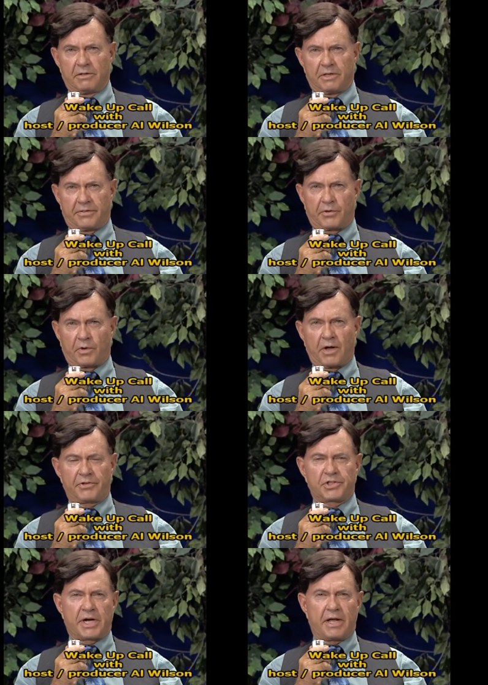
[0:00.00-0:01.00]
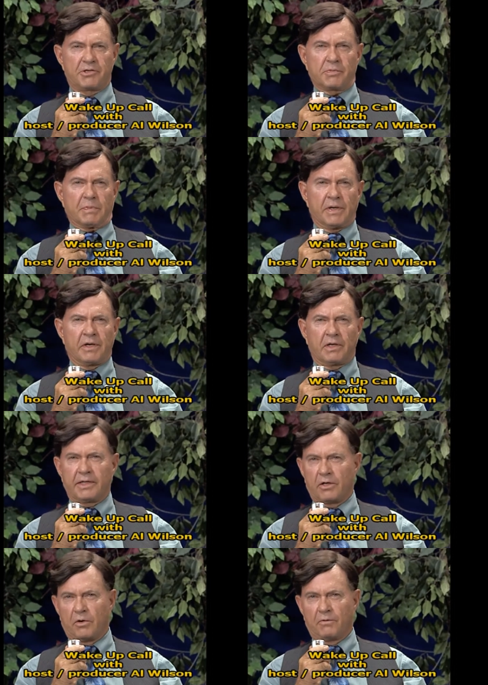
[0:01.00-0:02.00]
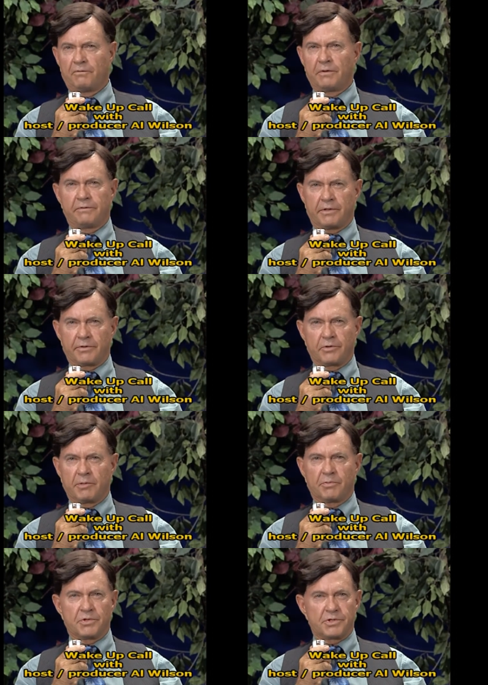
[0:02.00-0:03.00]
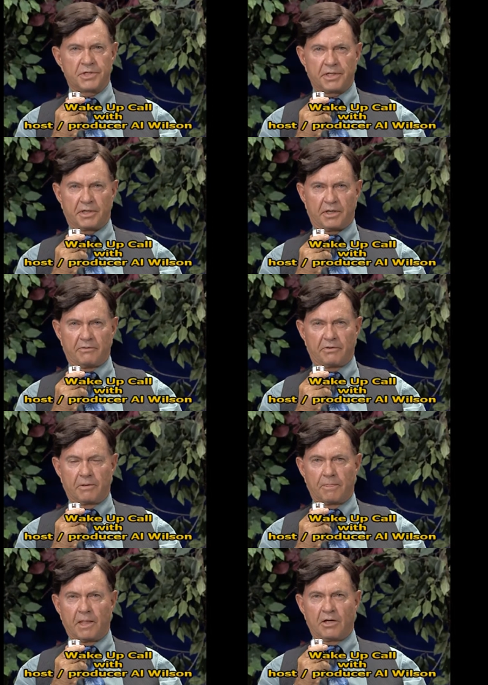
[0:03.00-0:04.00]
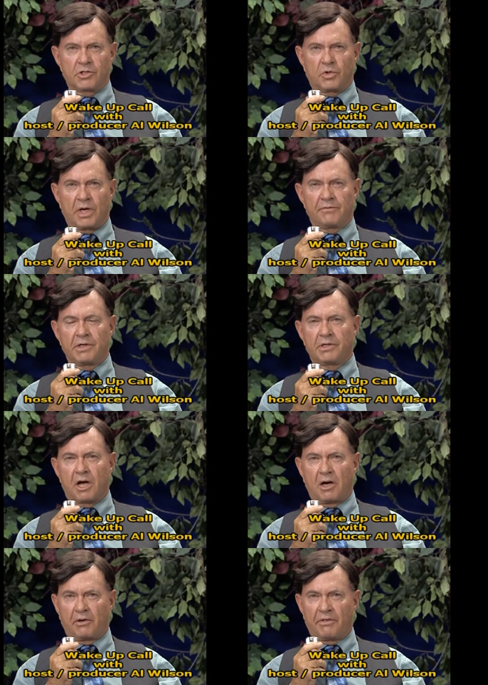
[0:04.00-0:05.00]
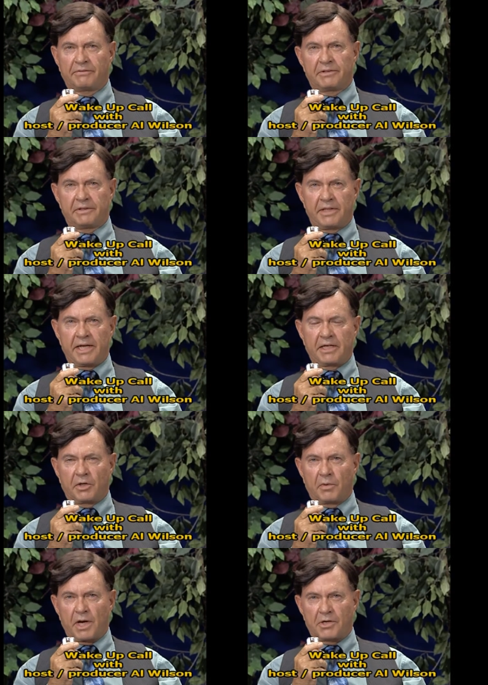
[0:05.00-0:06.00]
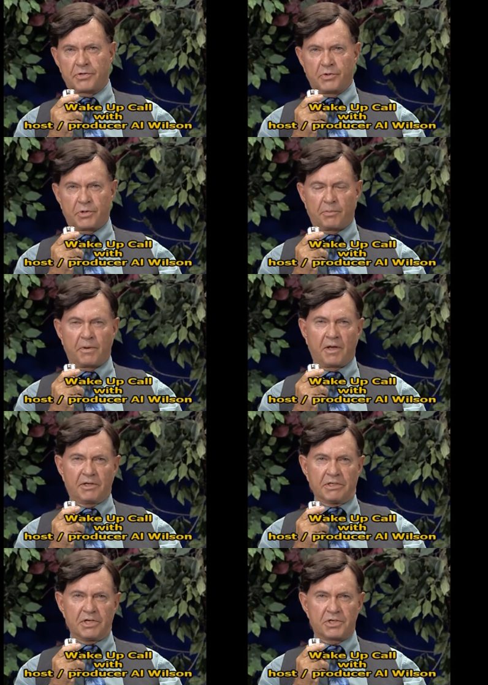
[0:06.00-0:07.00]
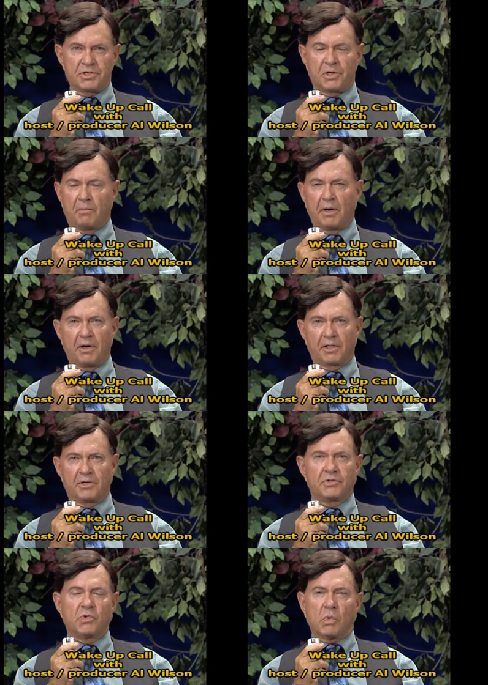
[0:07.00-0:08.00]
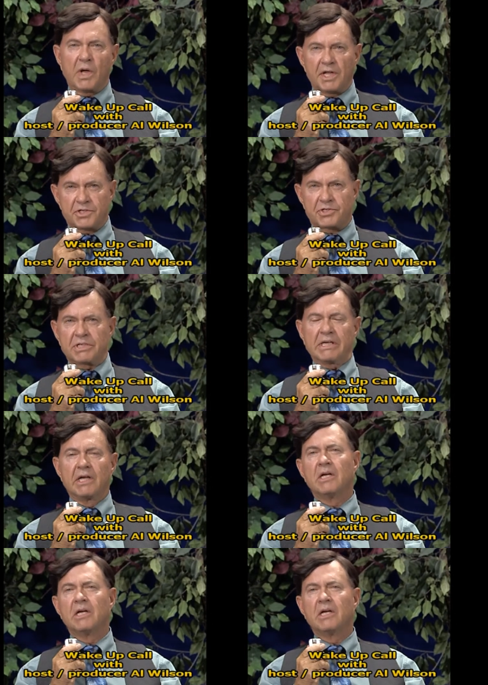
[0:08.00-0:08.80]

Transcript: that the Rothschilds apparently own 53% of. So every dollar that they can arrange through their politicians in America to waste,